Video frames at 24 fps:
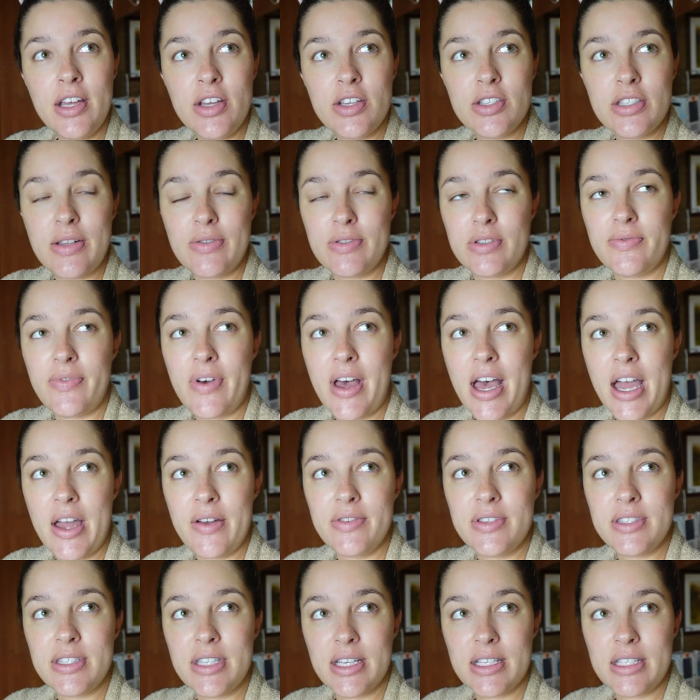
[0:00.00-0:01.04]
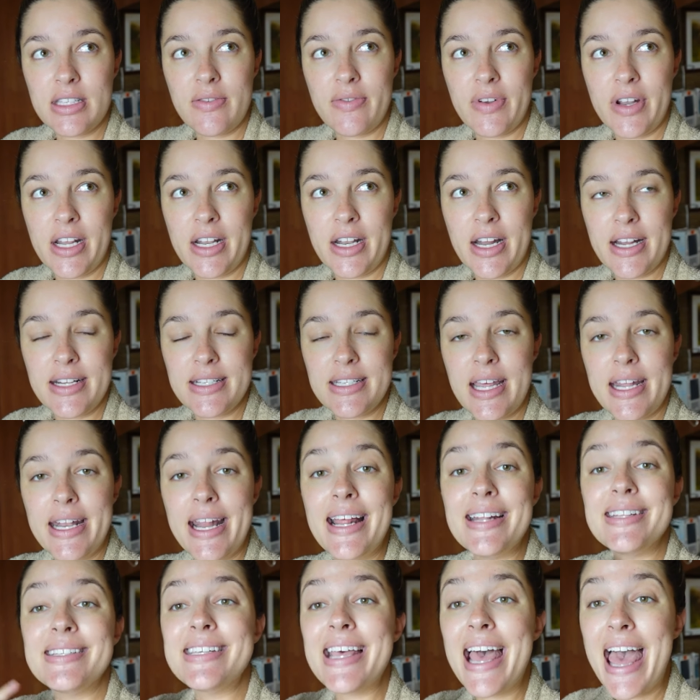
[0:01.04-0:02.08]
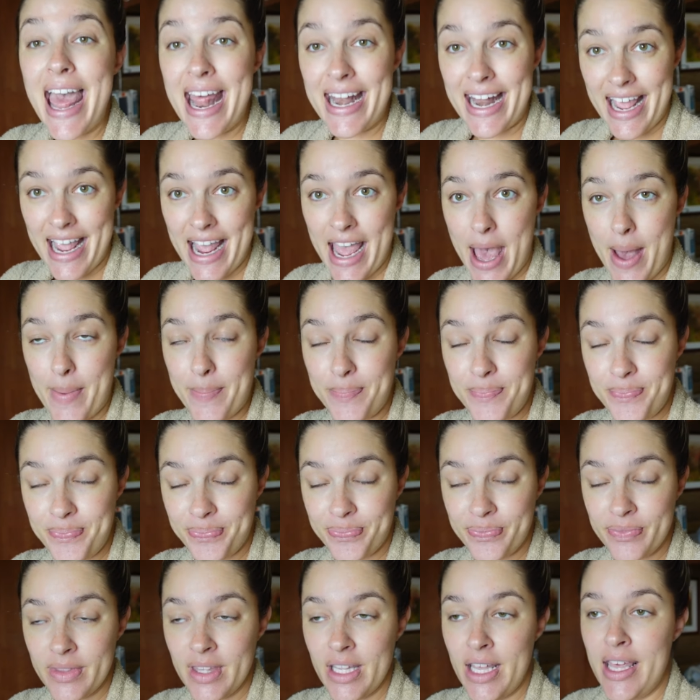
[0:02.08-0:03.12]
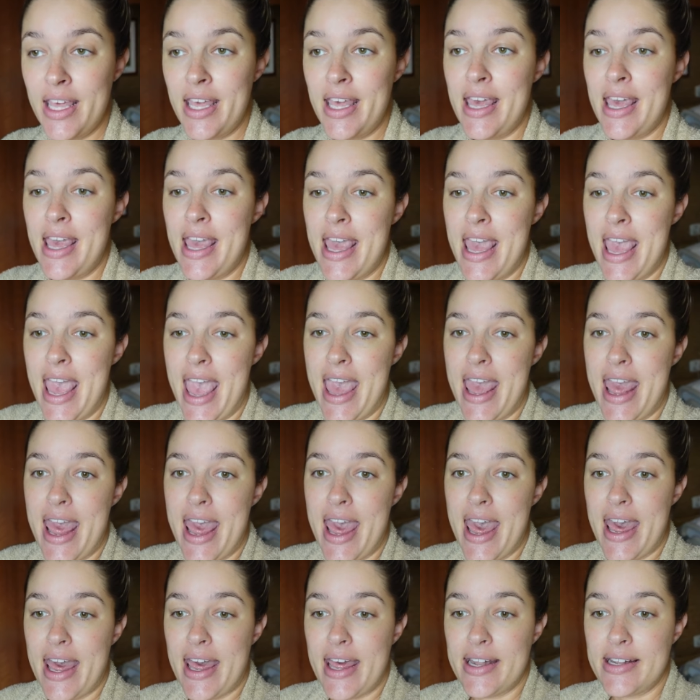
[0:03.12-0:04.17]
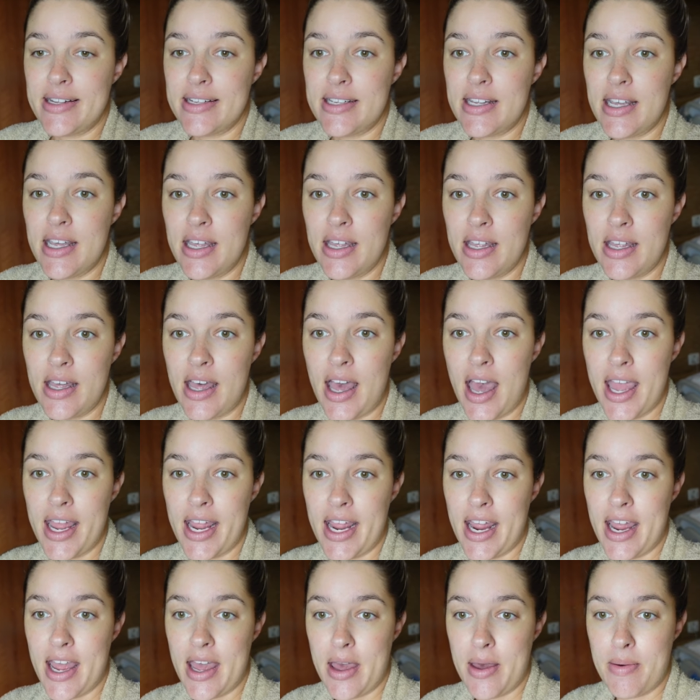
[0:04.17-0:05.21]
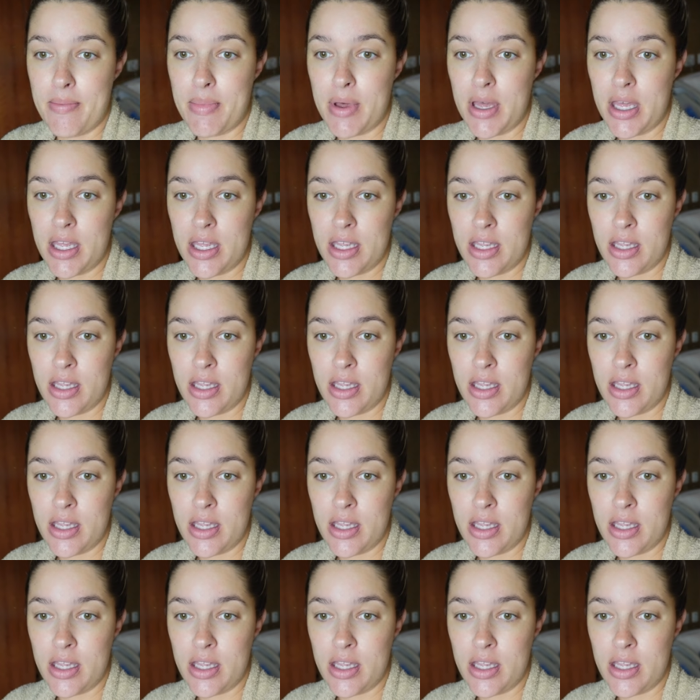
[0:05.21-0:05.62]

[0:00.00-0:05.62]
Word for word: So it was 5, 6, 7, 8, 9, 10 at 10 a.m. And I am,